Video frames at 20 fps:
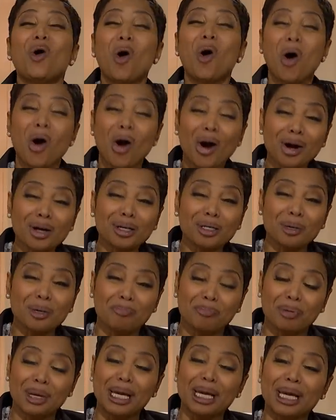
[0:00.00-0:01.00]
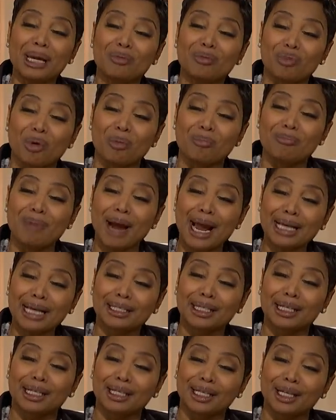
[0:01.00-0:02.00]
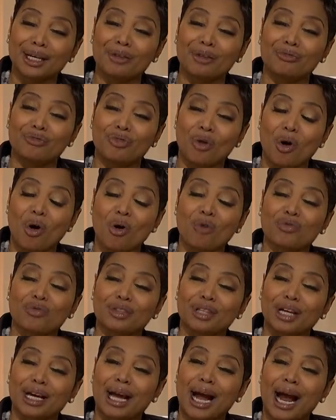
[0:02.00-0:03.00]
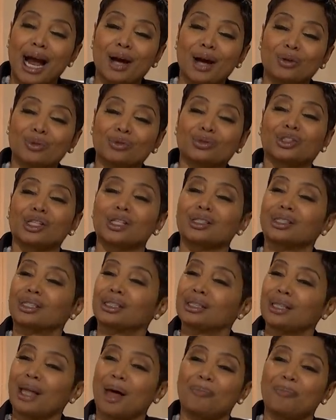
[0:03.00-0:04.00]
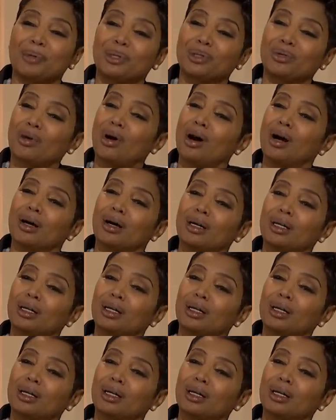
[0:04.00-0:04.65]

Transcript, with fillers: hard to be romantically involved with a guy who's just sloppy drunk.